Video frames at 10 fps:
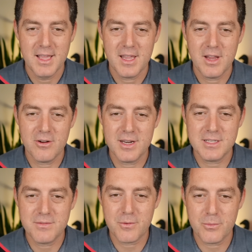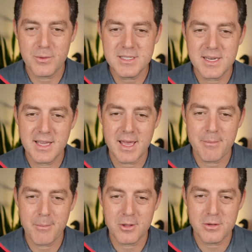Here it is for reasoning,
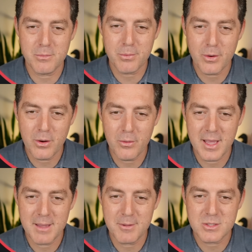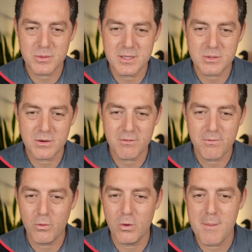M M L U Pro, Amy twenty
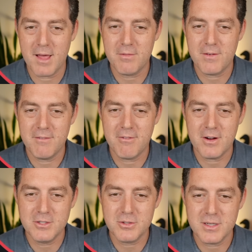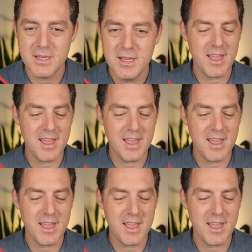twenty-four, math five hundred.